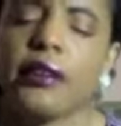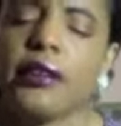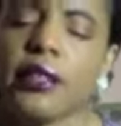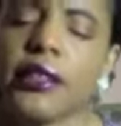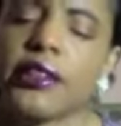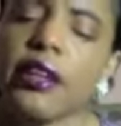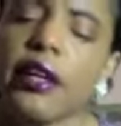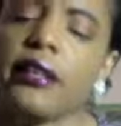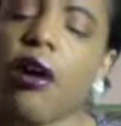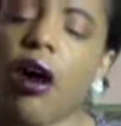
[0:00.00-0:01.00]
There's
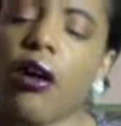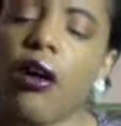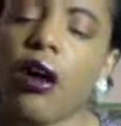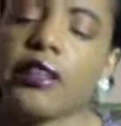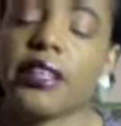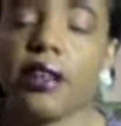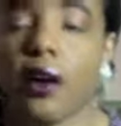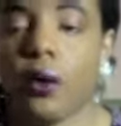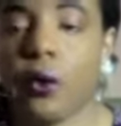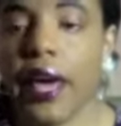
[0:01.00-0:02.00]
certain alcohols that are
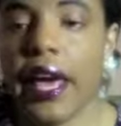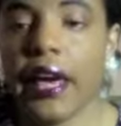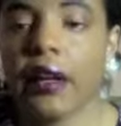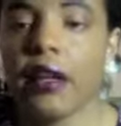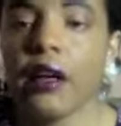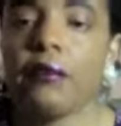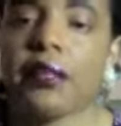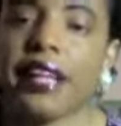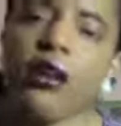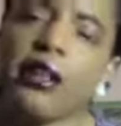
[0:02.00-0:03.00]
okay, but
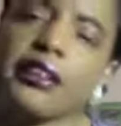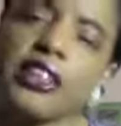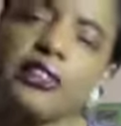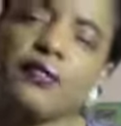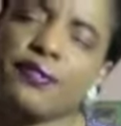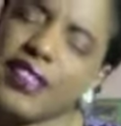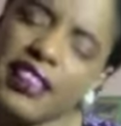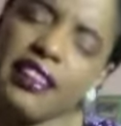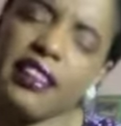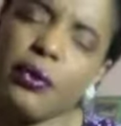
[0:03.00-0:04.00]
like alcohols that you
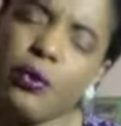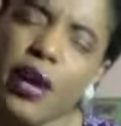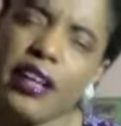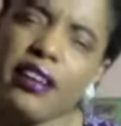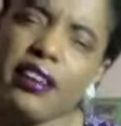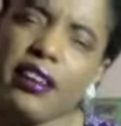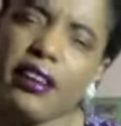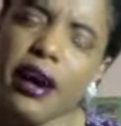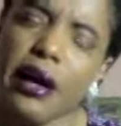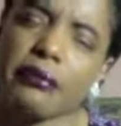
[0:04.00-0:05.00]
see in the
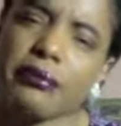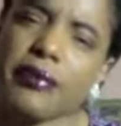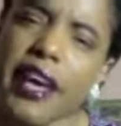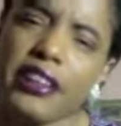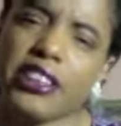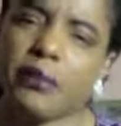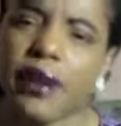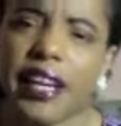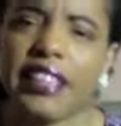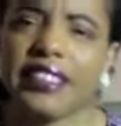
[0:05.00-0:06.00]
regular
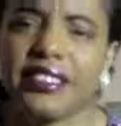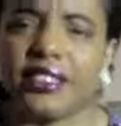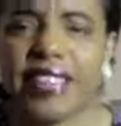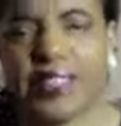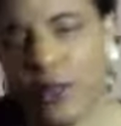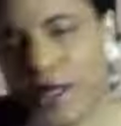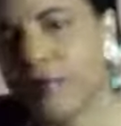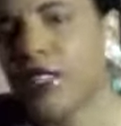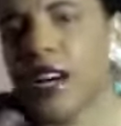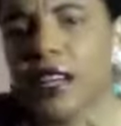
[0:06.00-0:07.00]
hairsprays, that's what I'm
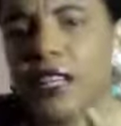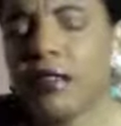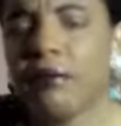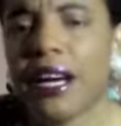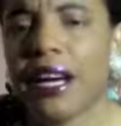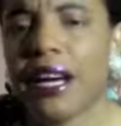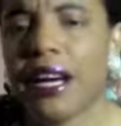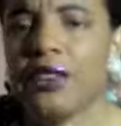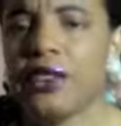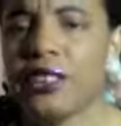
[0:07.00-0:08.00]
talking about.
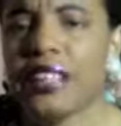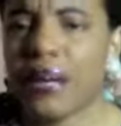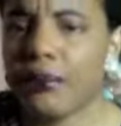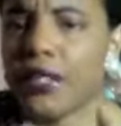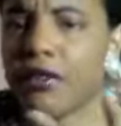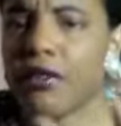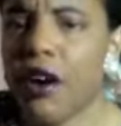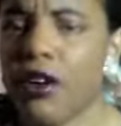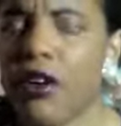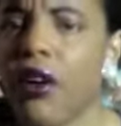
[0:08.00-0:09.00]
Those types of
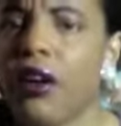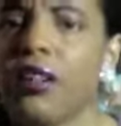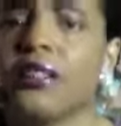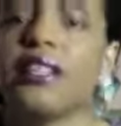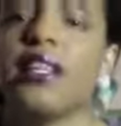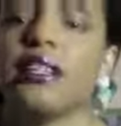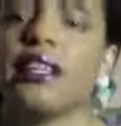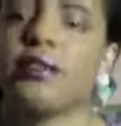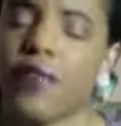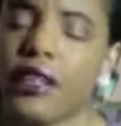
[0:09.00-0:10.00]
alcohols that
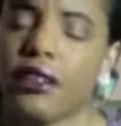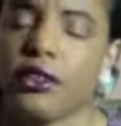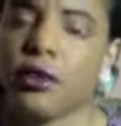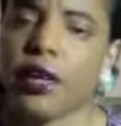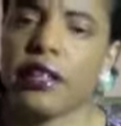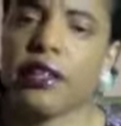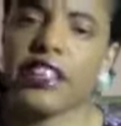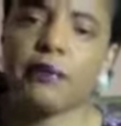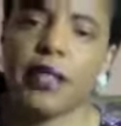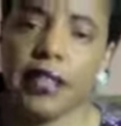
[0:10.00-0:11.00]
are found in your regular
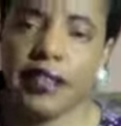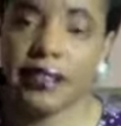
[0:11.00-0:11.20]
hairspray, the